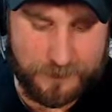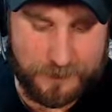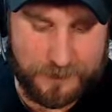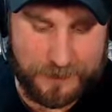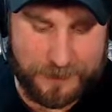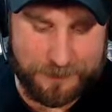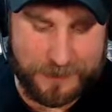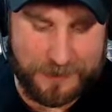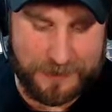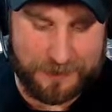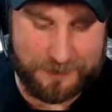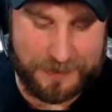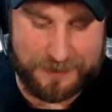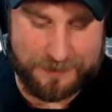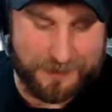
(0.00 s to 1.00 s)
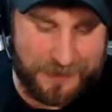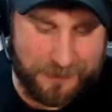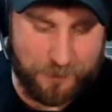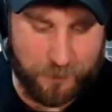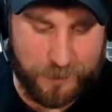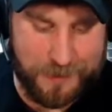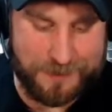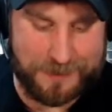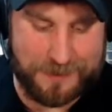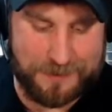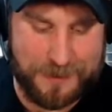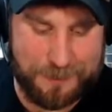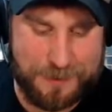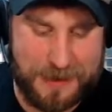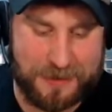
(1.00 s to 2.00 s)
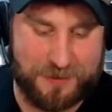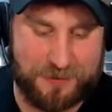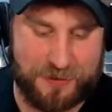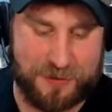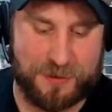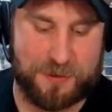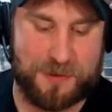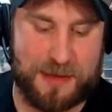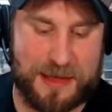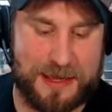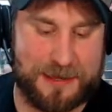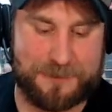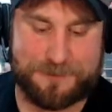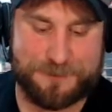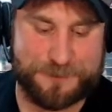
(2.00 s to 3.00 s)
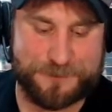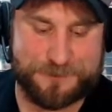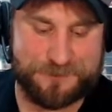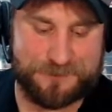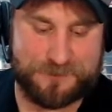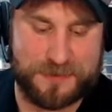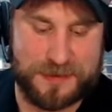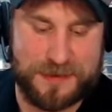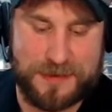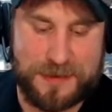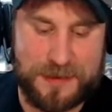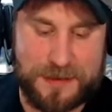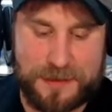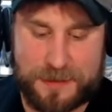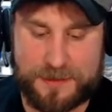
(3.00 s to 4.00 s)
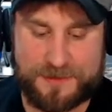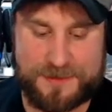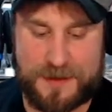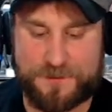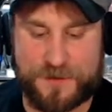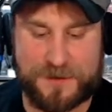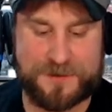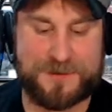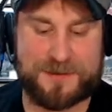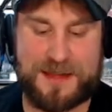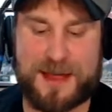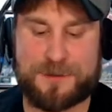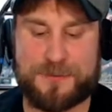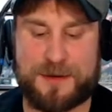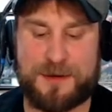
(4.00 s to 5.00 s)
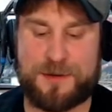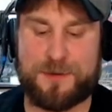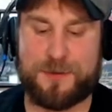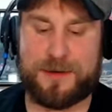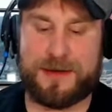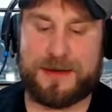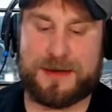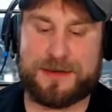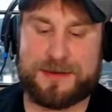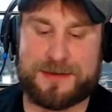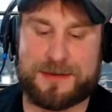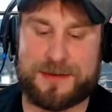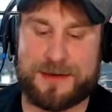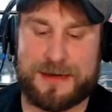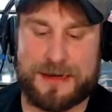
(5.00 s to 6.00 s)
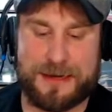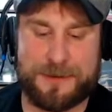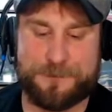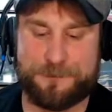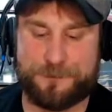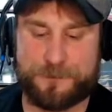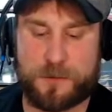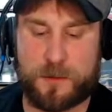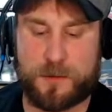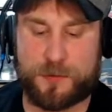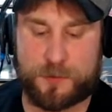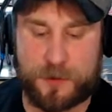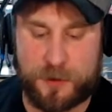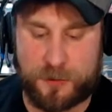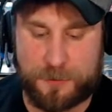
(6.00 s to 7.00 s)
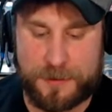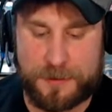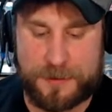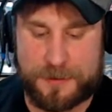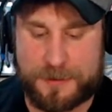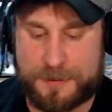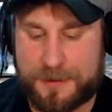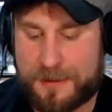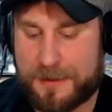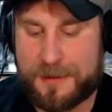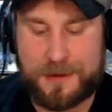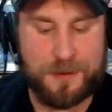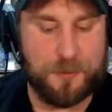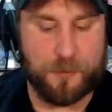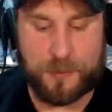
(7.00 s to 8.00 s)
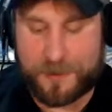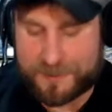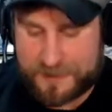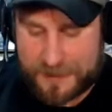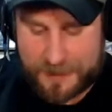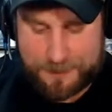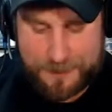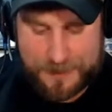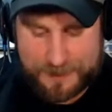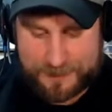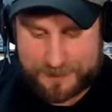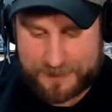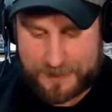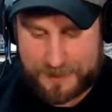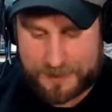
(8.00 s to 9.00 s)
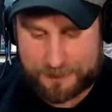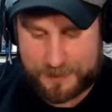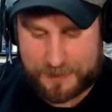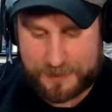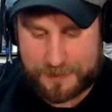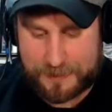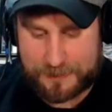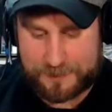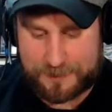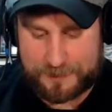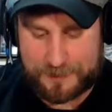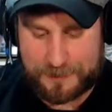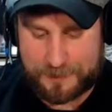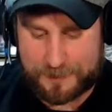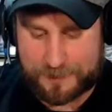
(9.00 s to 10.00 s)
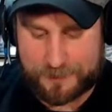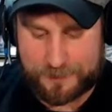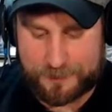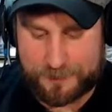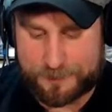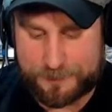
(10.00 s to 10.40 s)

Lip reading: I mean, it wasn't a bad show. Like the first segment with Roman was not a bad segment. Daniel